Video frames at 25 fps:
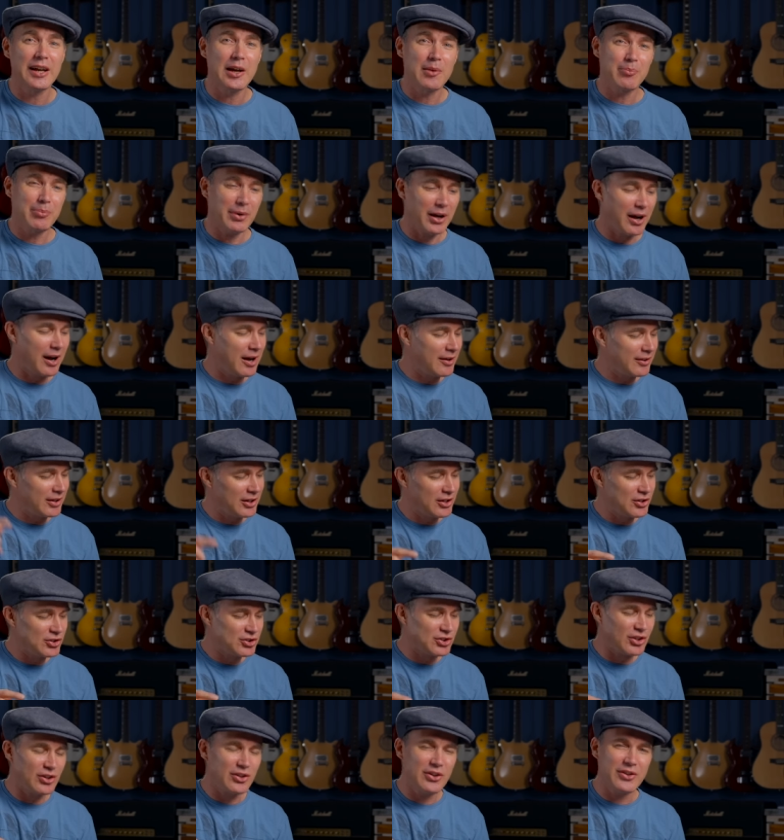But I'm going to
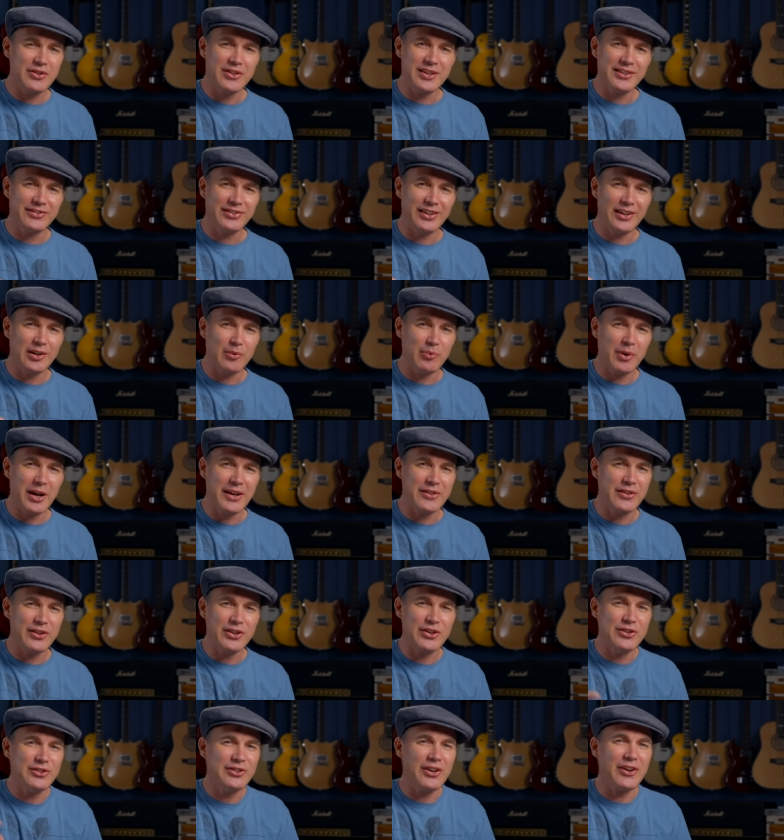show you this in a way
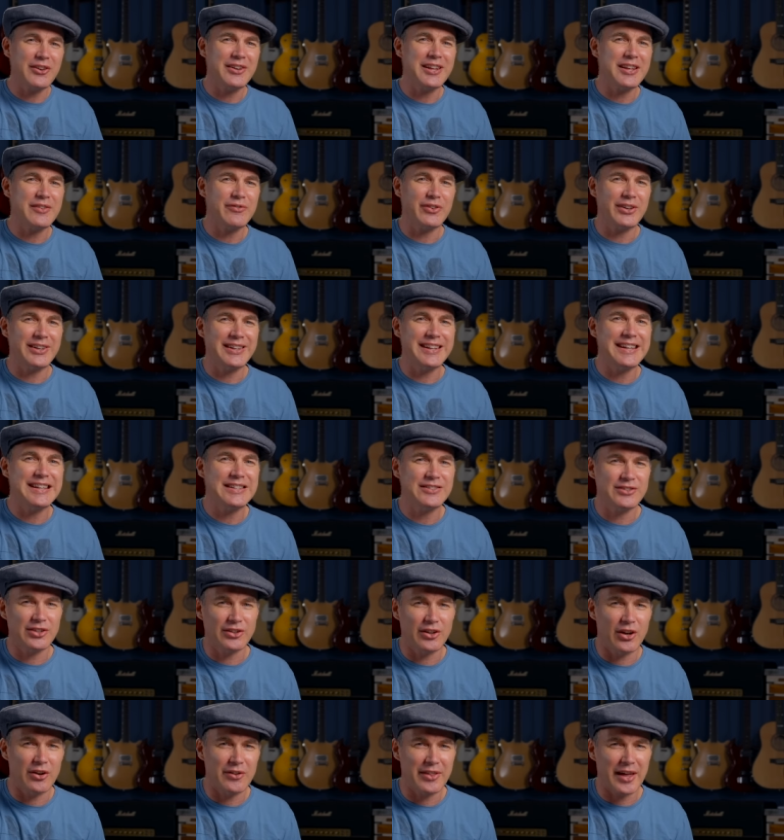that you don't even need
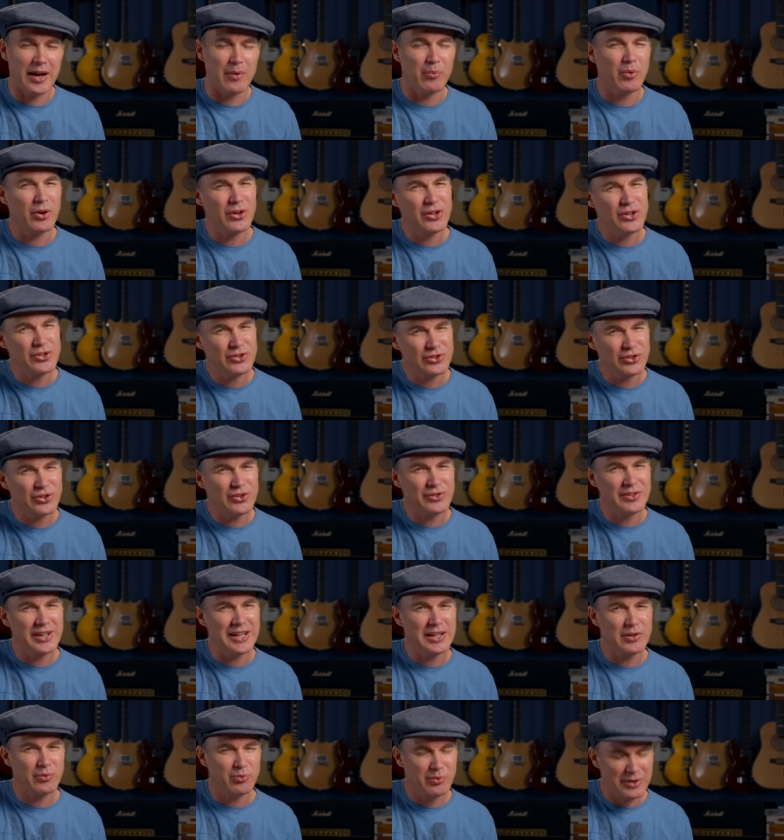to know that. What you do
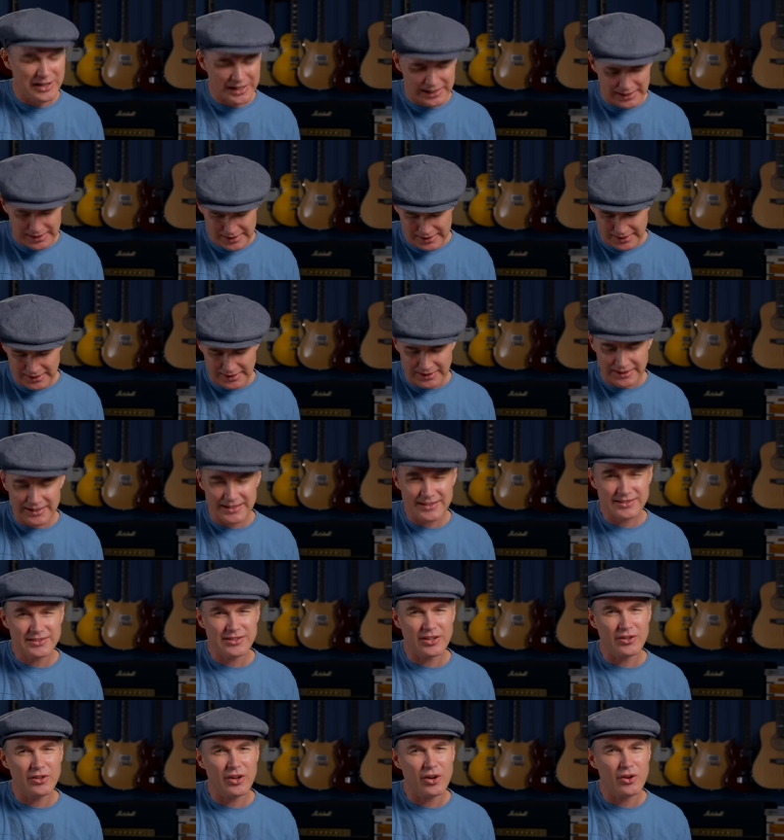need, really, is
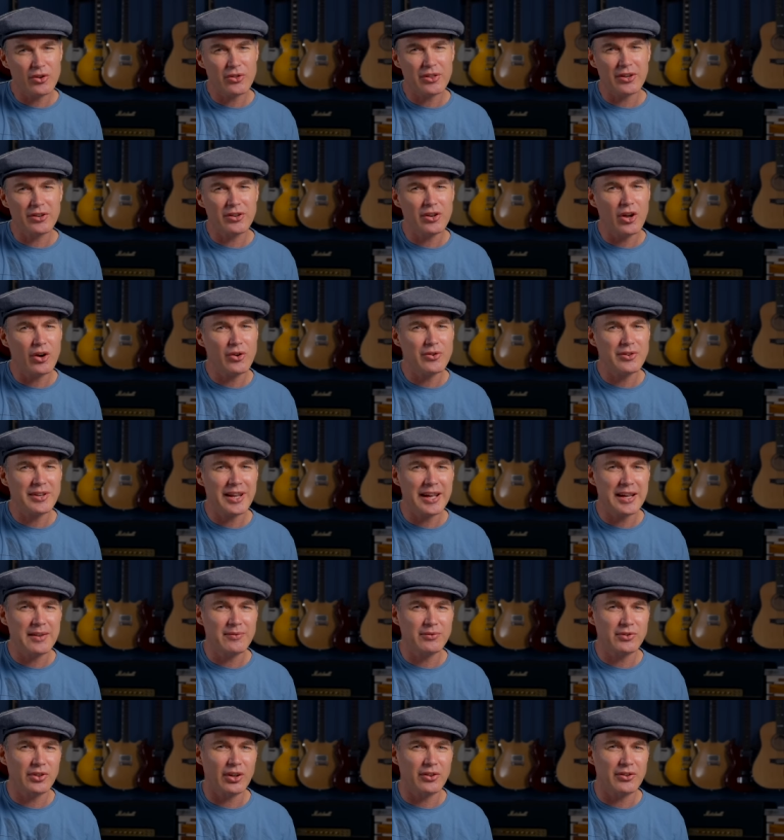to know the note
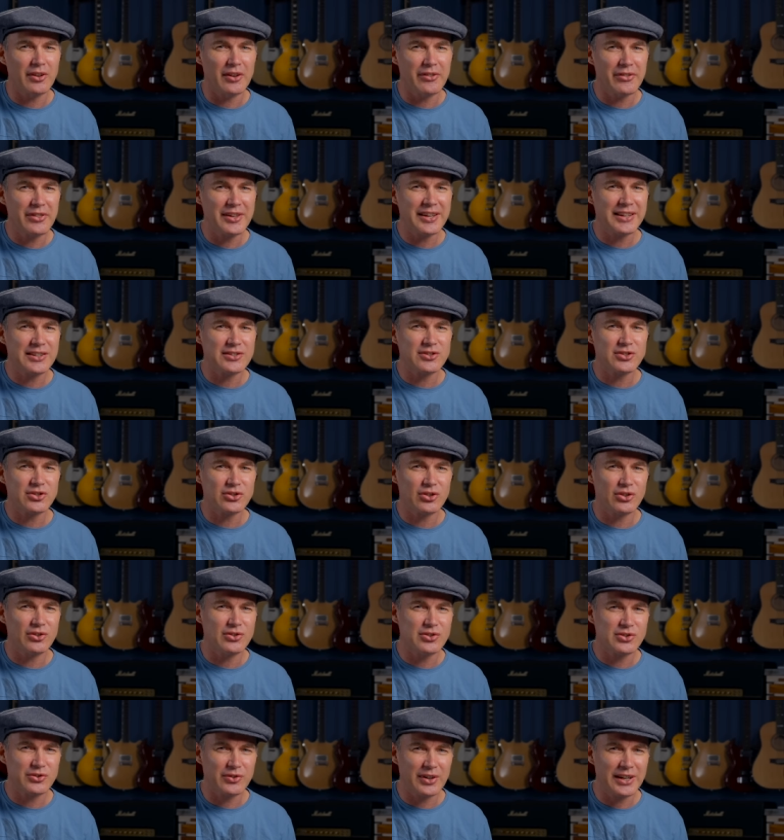names on the thickest
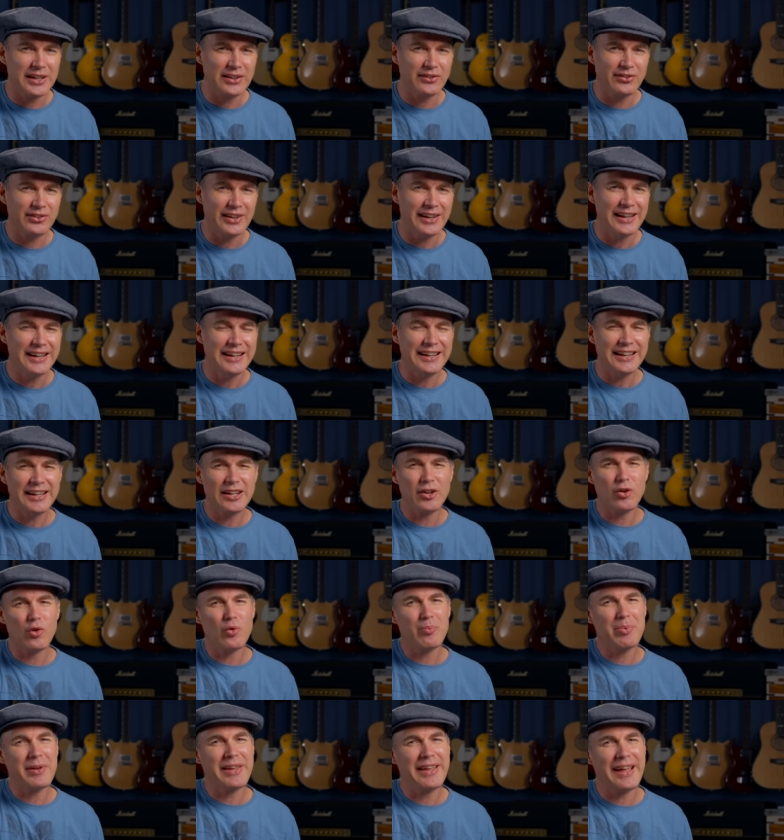two strings. And it
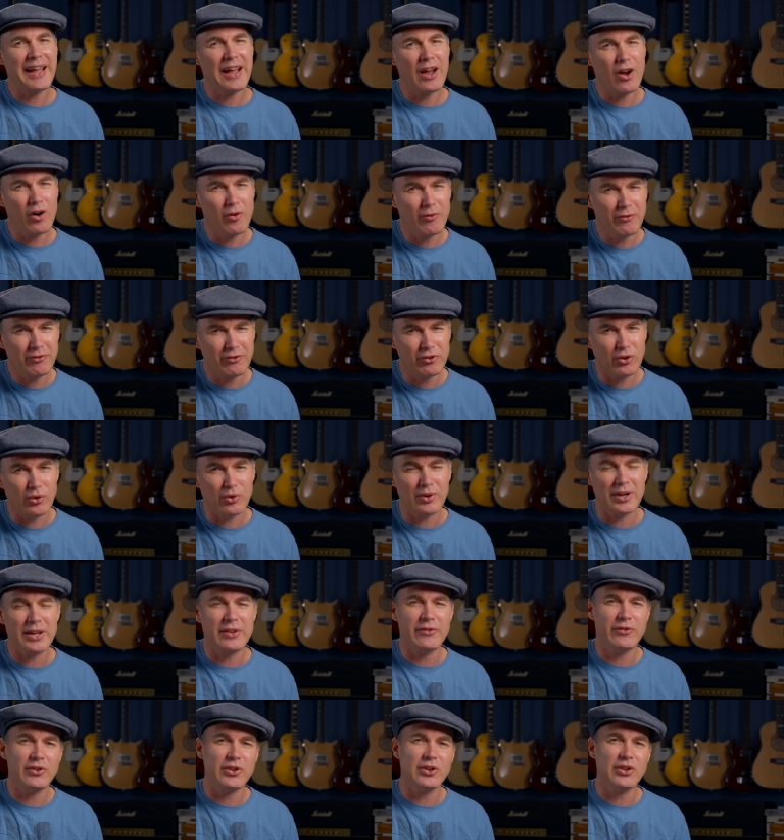will be helpful
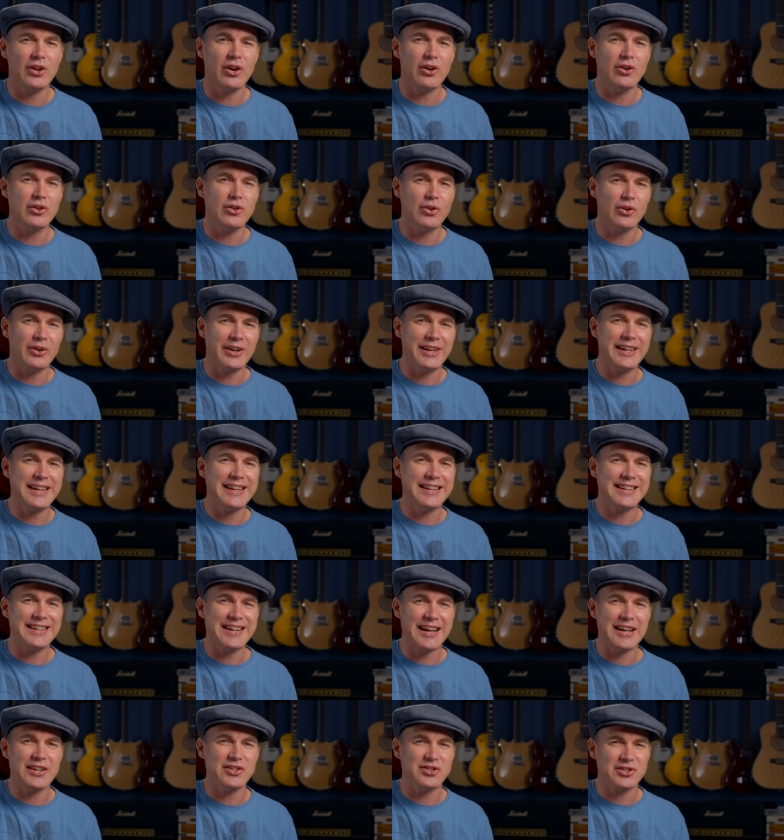if you know your E
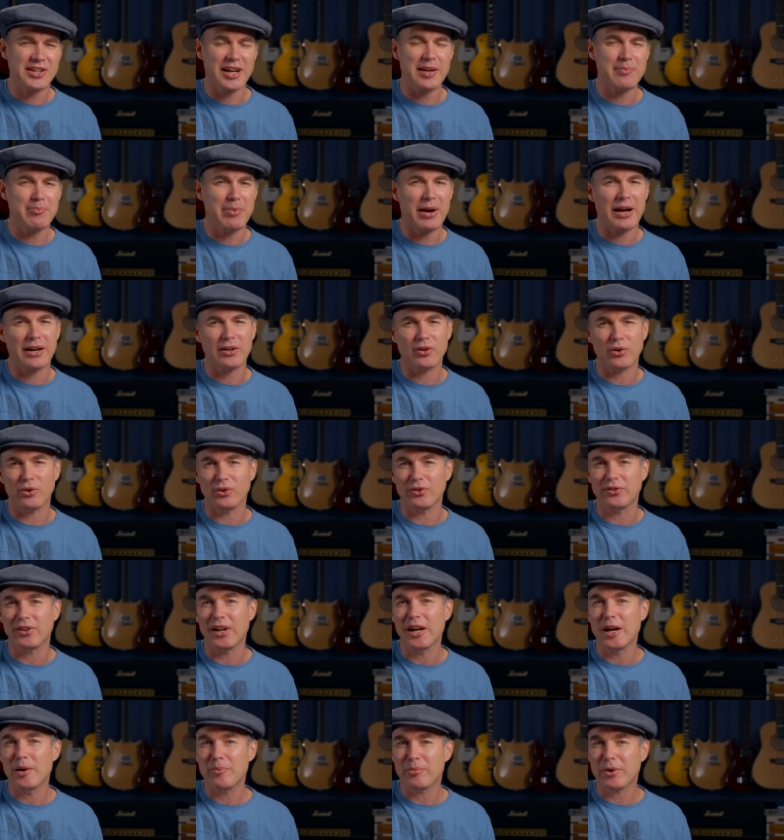and A shape bar chords,
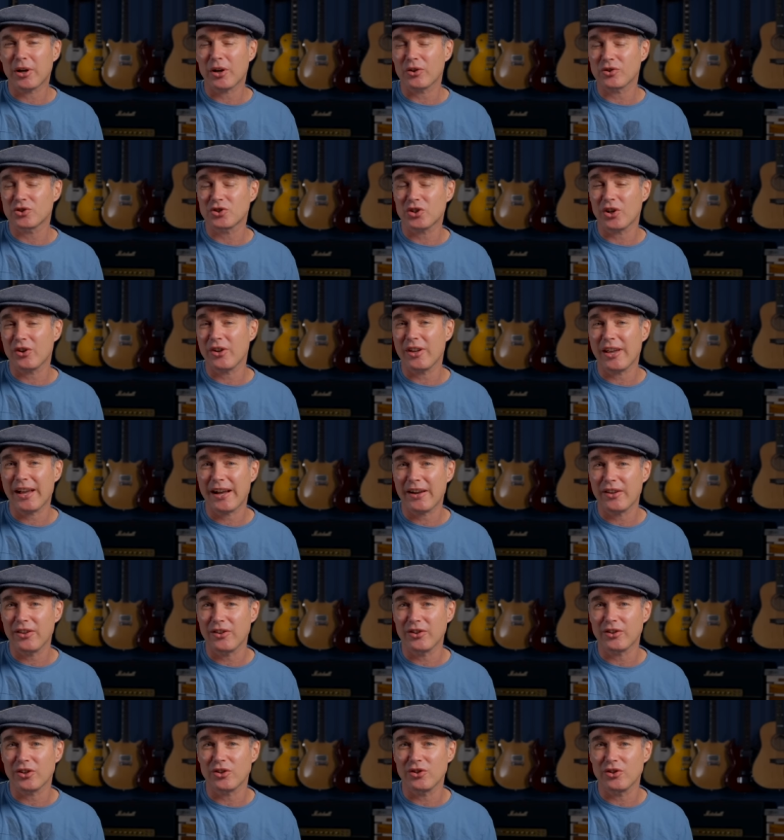but I'll show you how
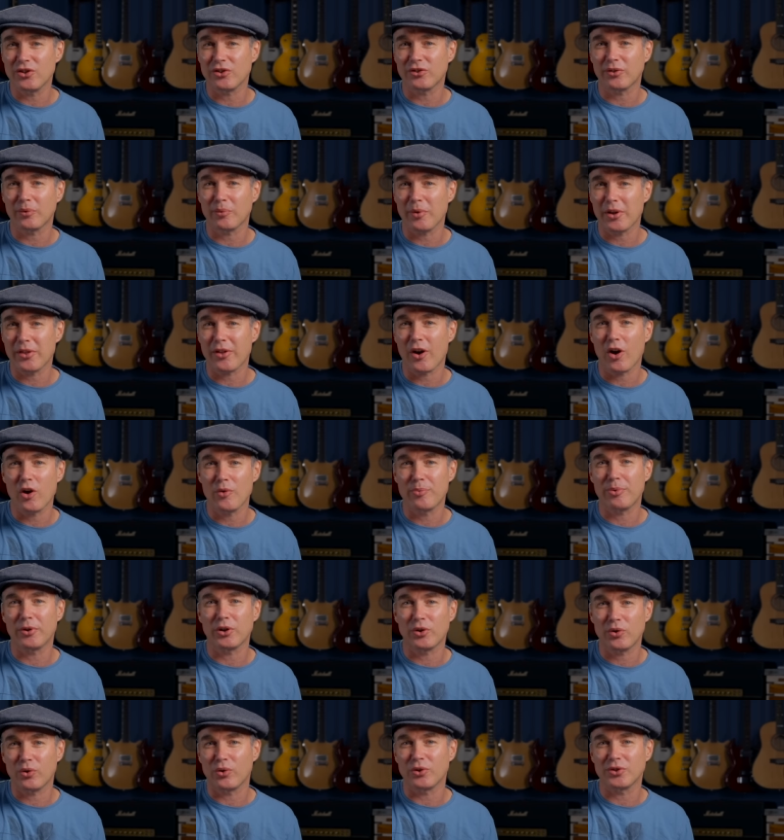you can use it with
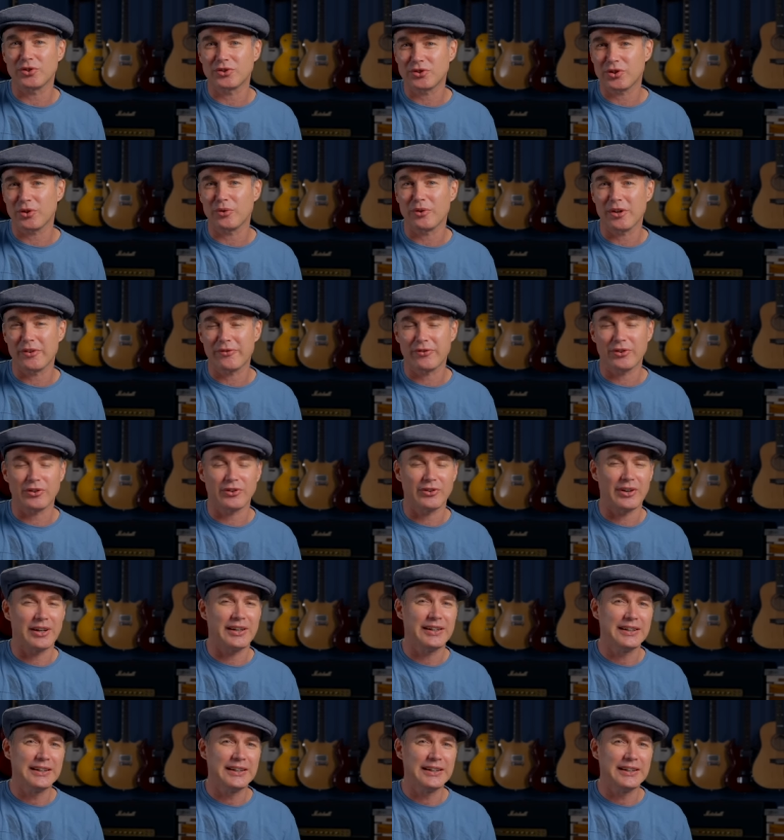open chords too, if you're